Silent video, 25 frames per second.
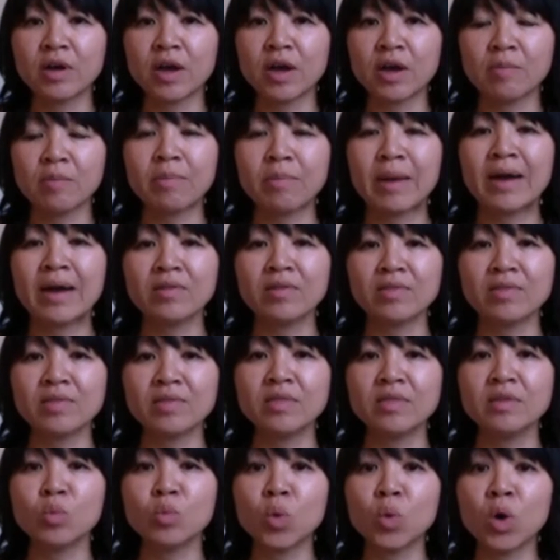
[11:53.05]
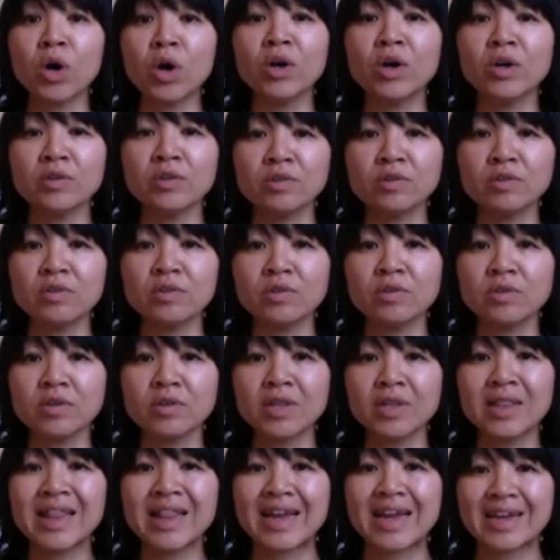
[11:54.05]
about the word
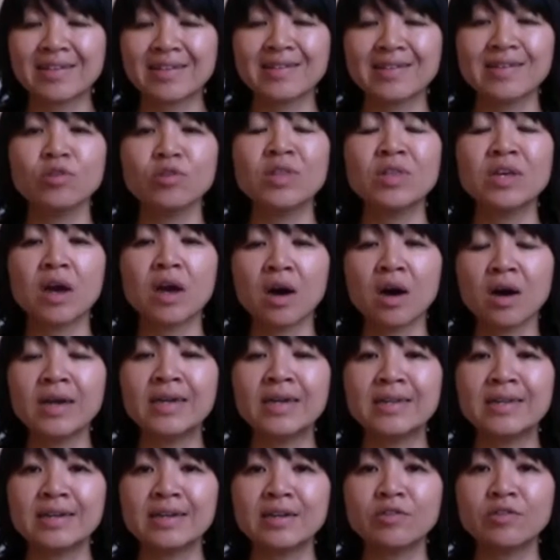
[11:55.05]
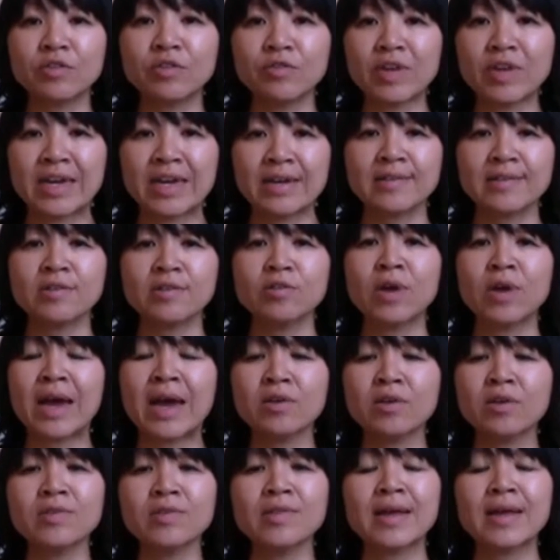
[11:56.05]
legacy or the idea of legacy, or
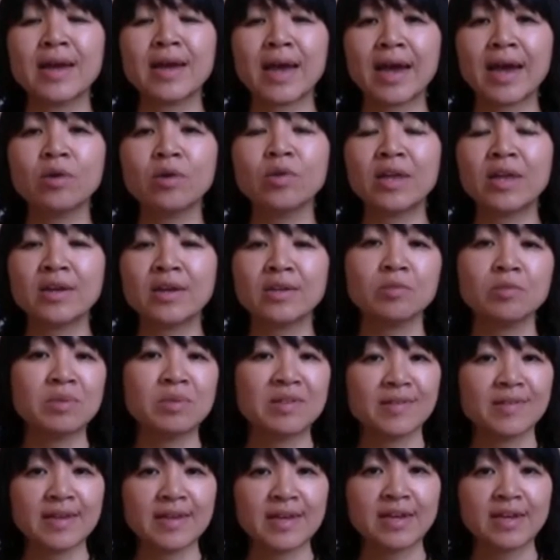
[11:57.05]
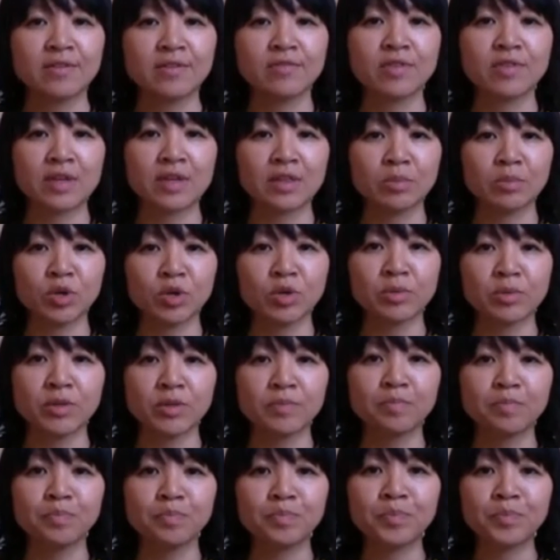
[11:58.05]
how that is perceived at the
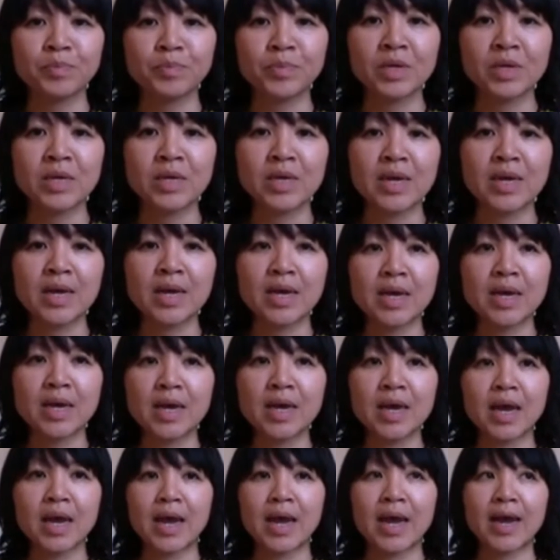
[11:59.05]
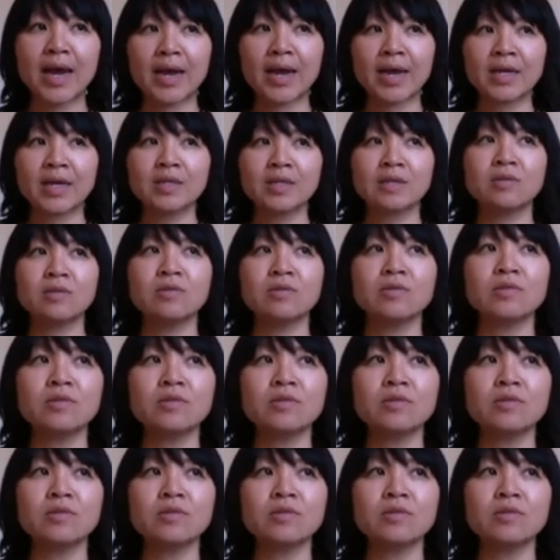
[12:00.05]
moment. And